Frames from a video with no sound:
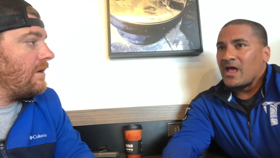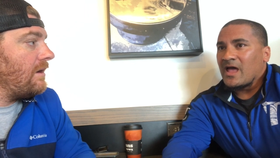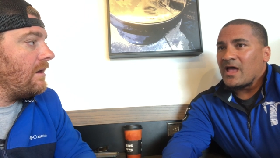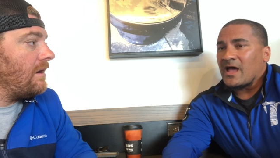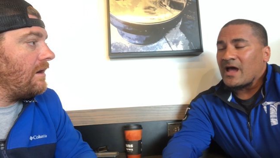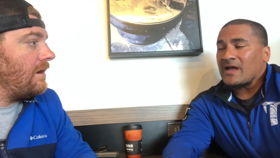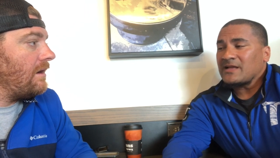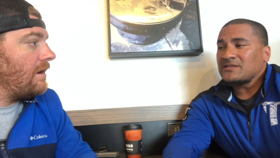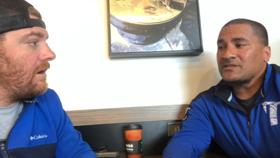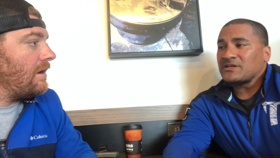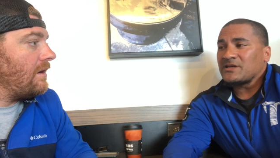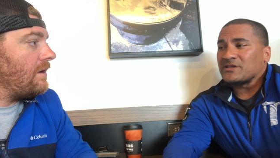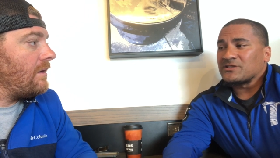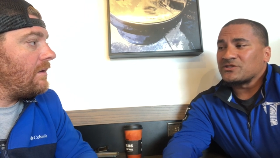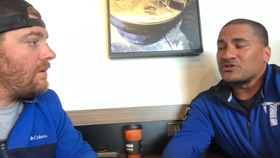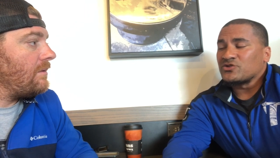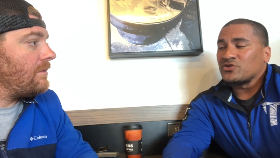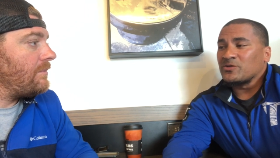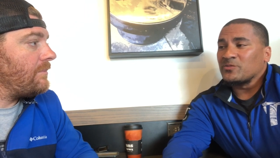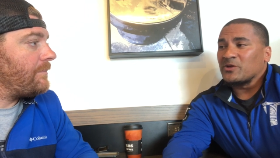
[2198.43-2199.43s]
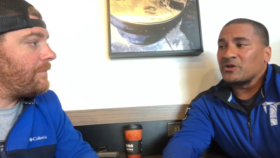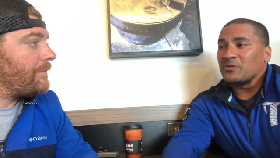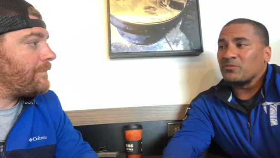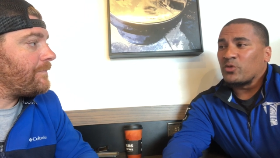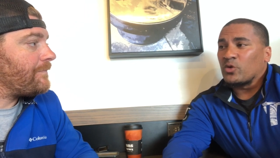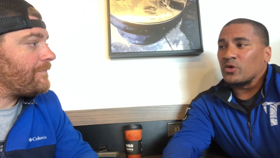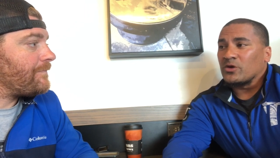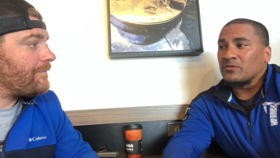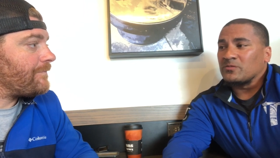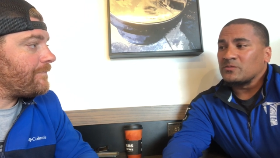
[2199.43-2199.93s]
Speaker 1: I'd say extremely
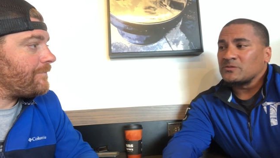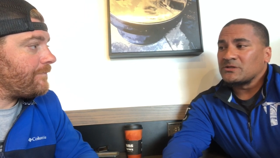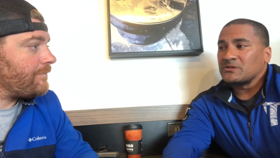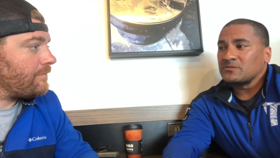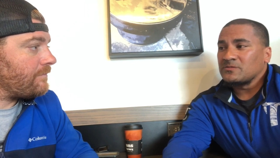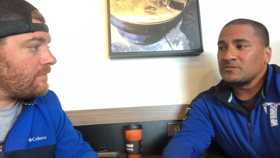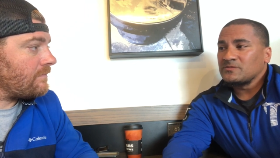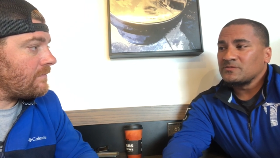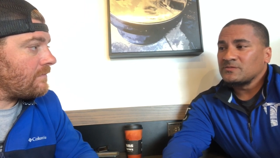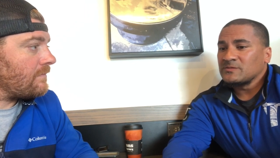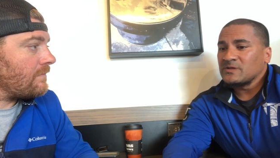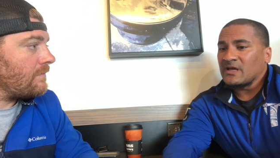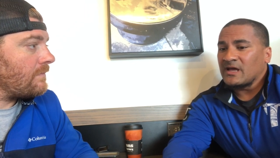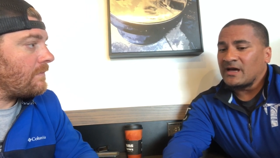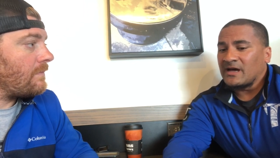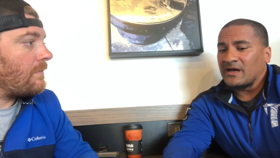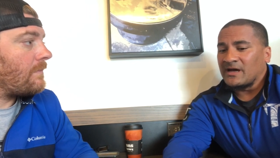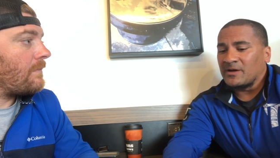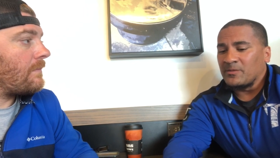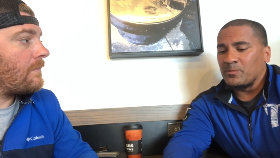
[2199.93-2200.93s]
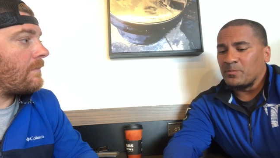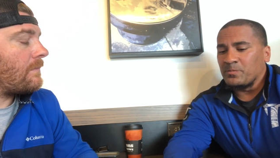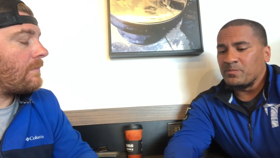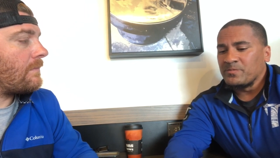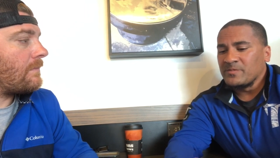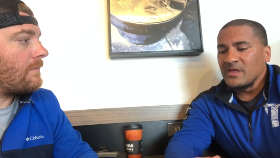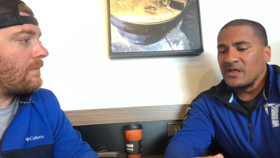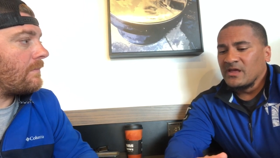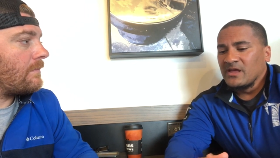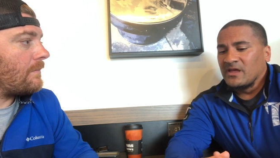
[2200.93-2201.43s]
important,
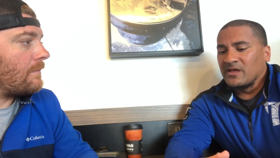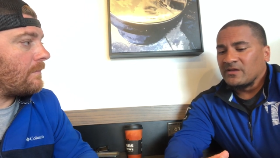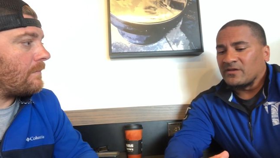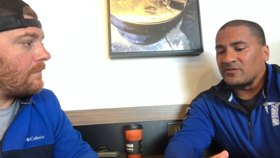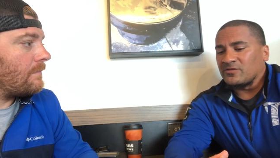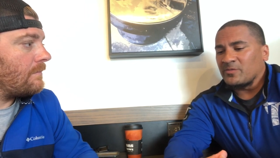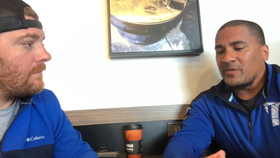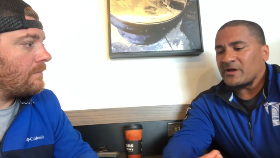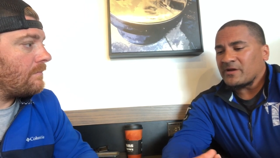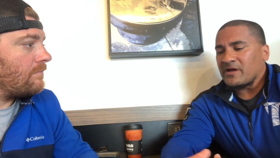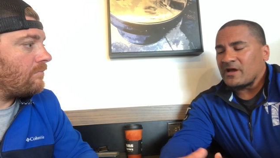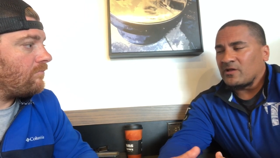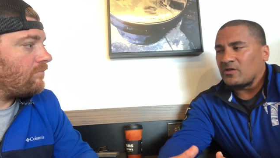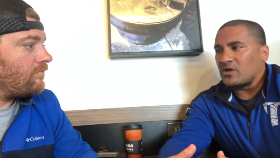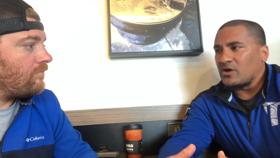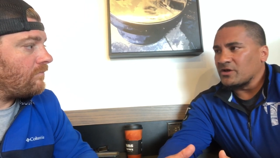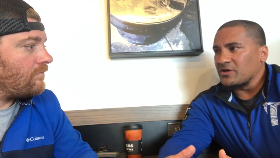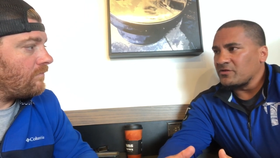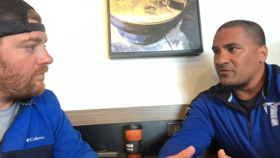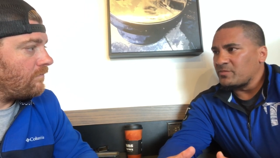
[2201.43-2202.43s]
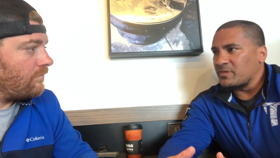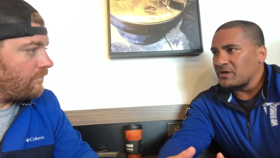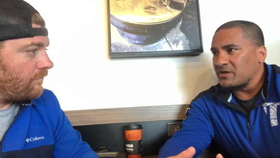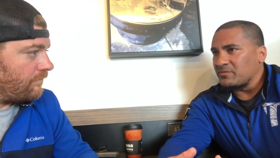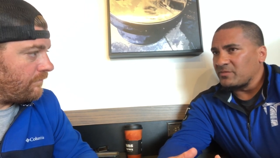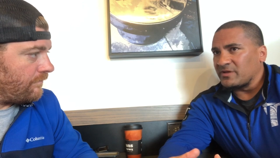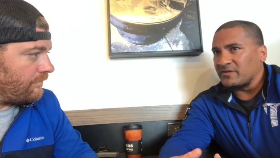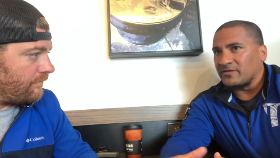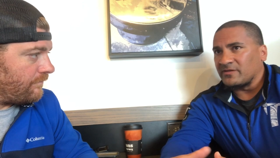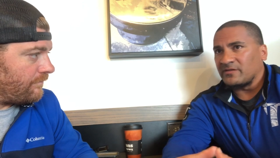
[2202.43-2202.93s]
because no matter how long you've been
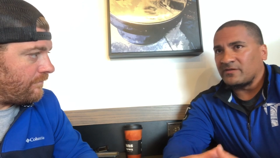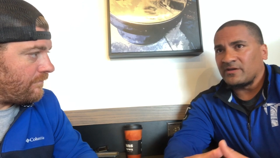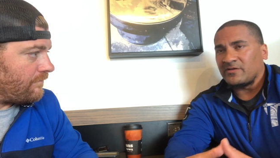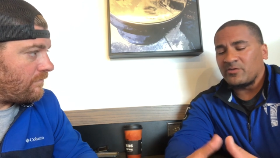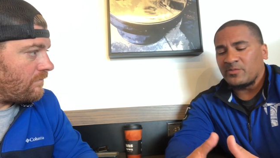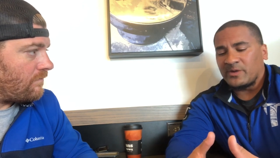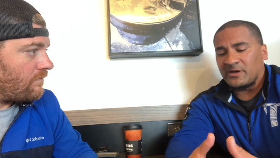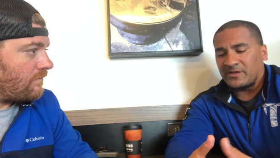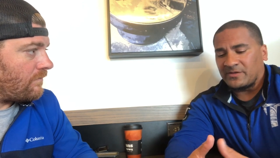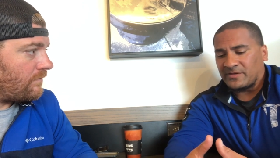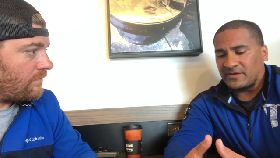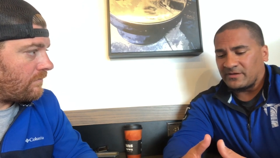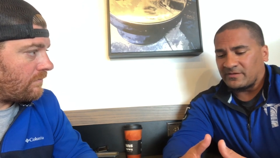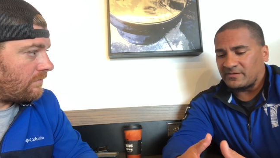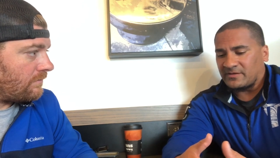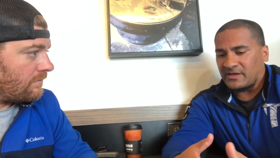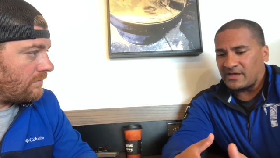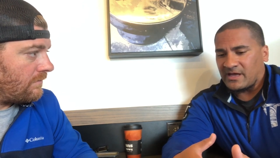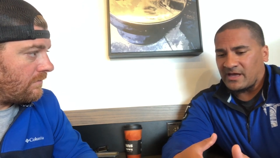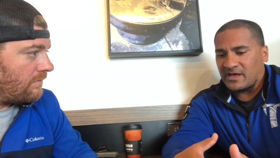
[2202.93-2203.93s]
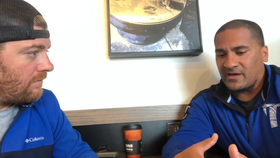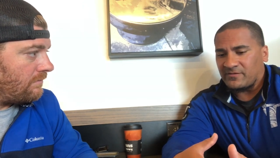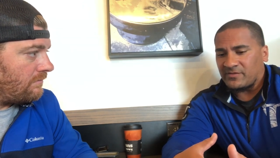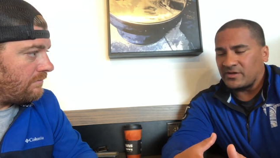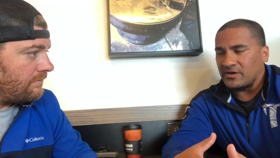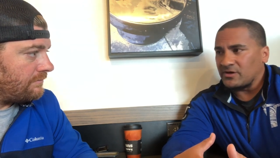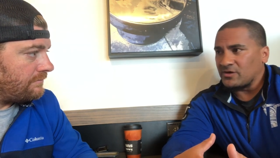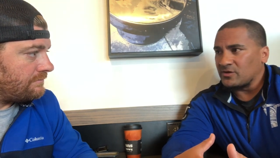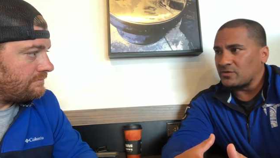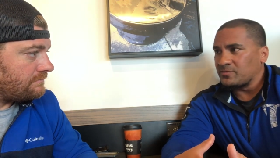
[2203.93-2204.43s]
in business, everybody thinks they
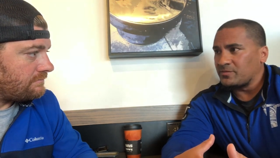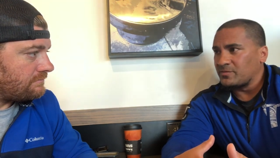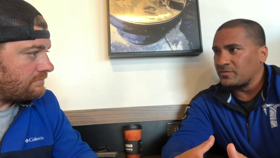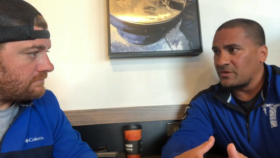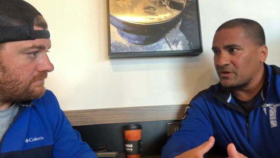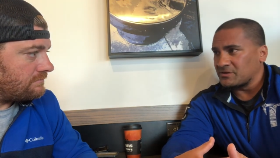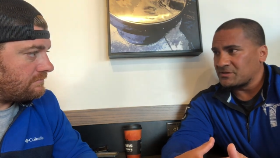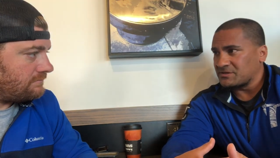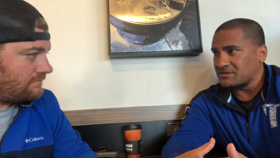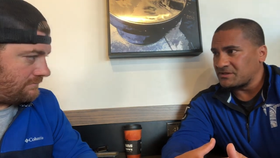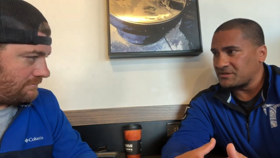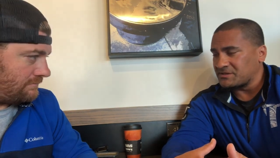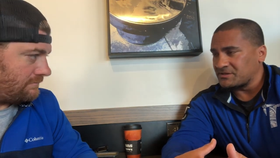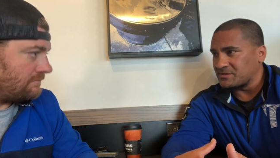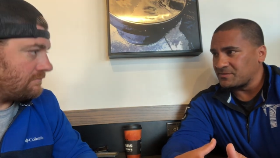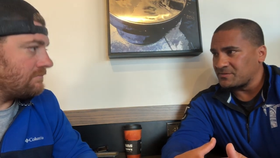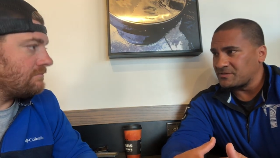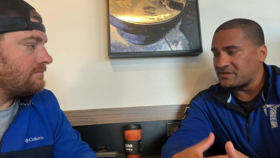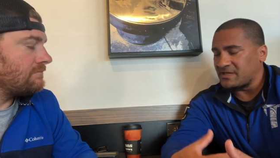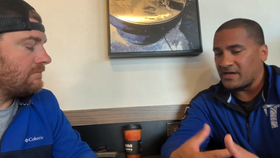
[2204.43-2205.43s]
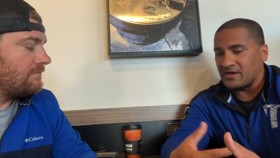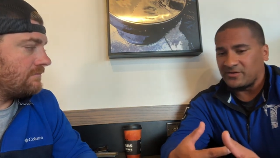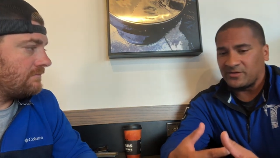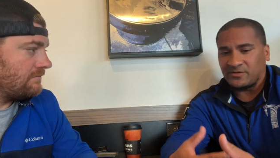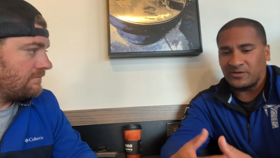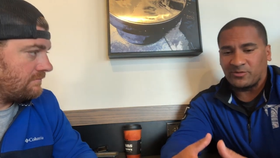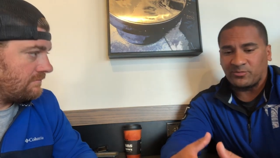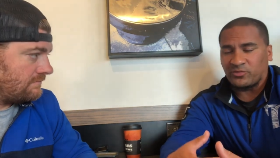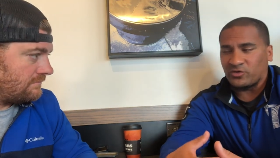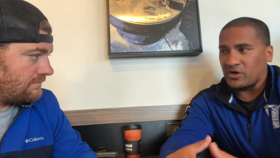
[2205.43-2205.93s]
have their systems down
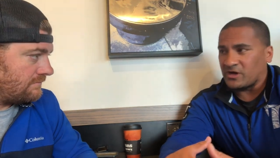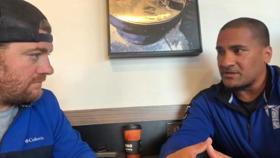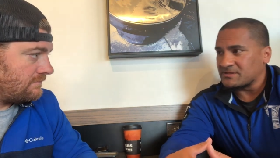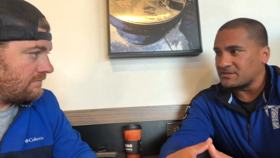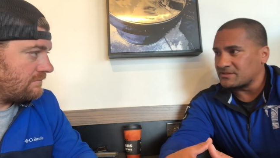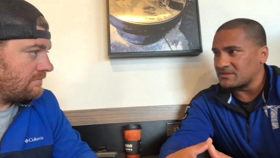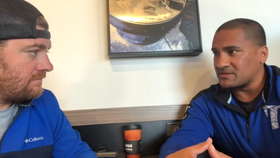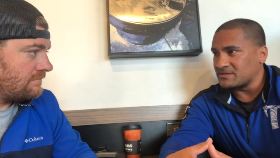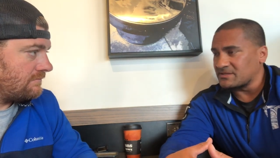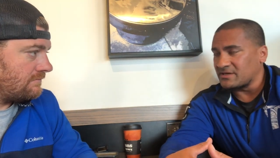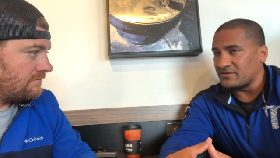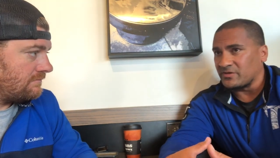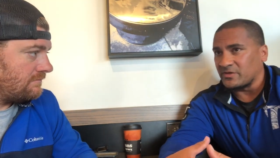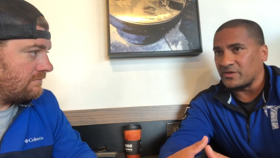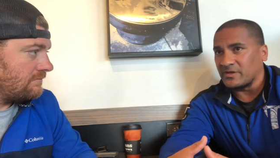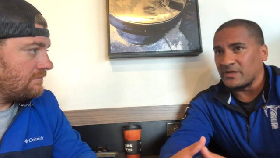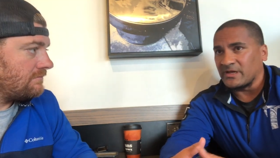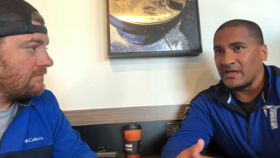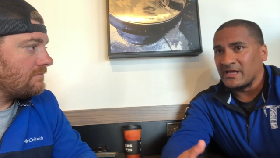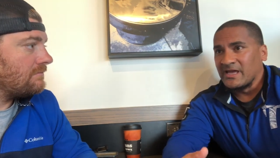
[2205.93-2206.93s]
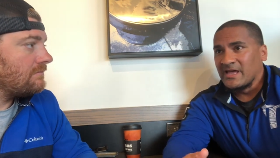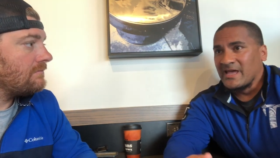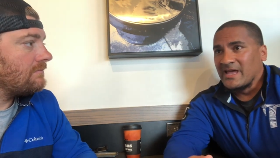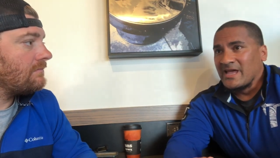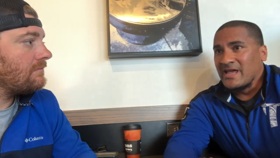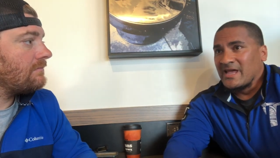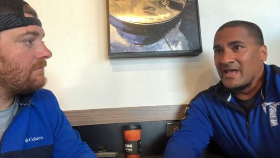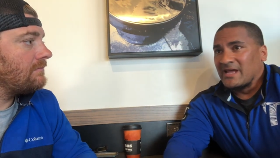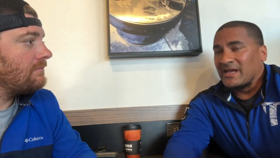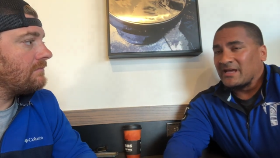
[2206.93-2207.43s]
and their processes and everything.
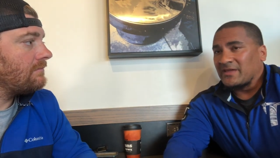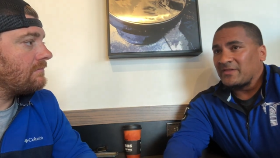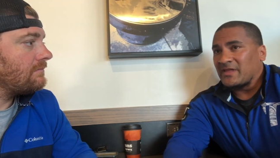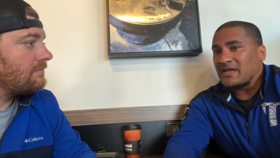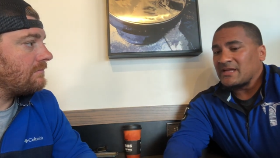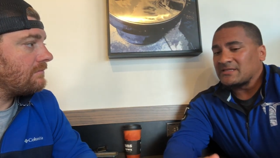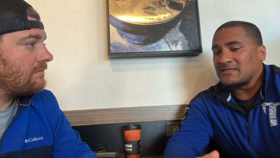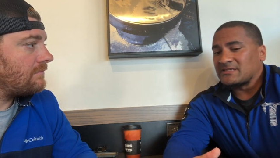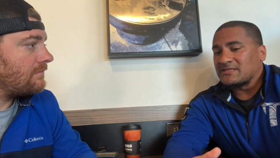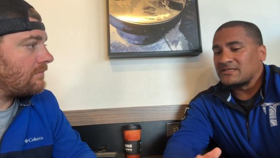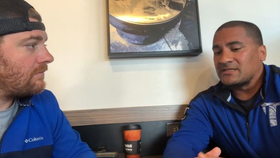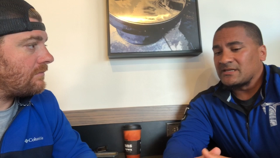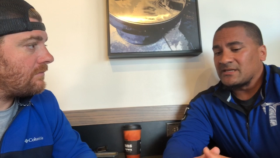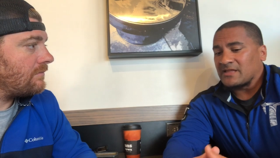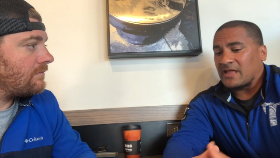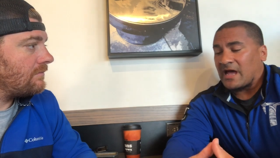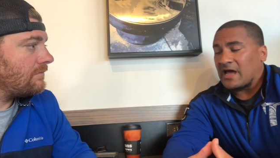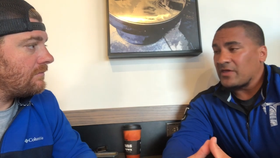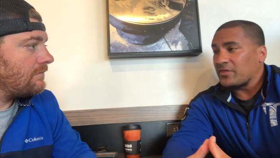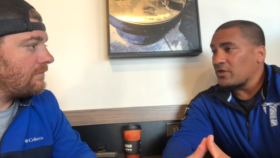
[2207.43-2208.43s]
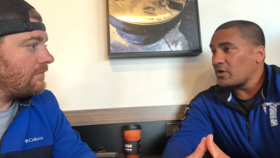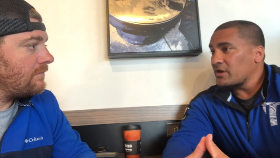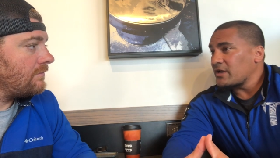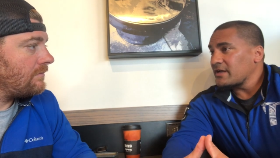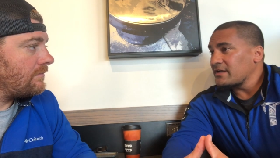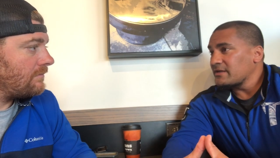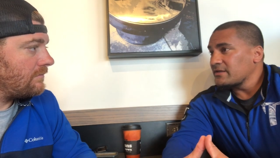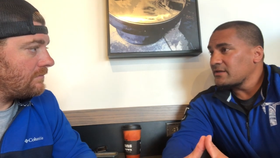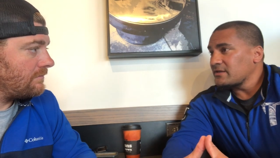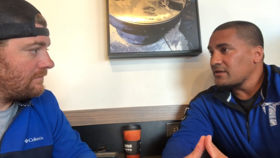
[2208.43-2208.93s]
And that's, I thought
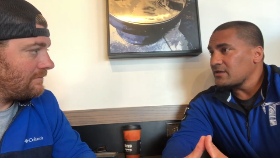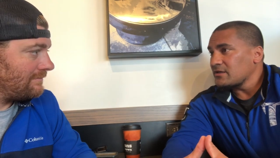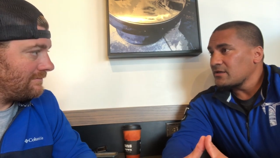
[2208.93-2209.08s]
I did,